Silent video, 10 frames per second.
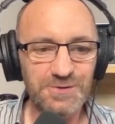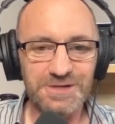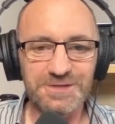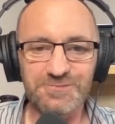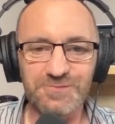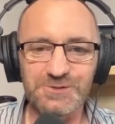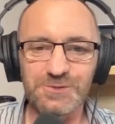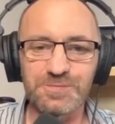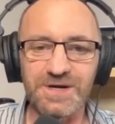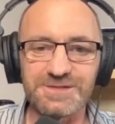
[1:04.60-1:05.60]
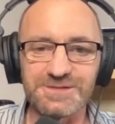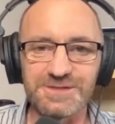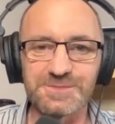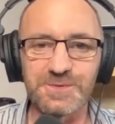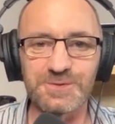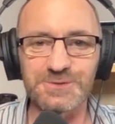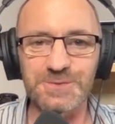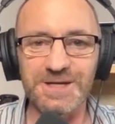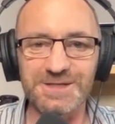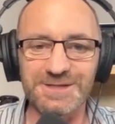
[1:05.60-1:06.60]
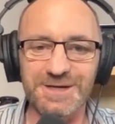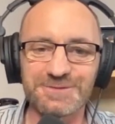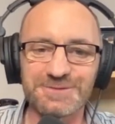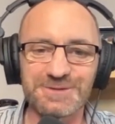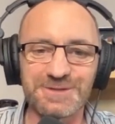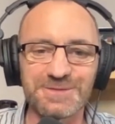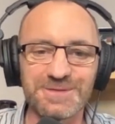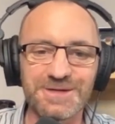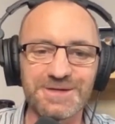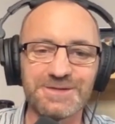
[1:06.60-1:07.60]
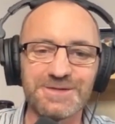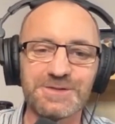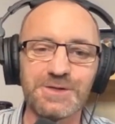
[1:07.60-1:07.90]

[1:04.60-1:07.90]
like the Richard Branson of spirituality, aren't you? Like, can you talk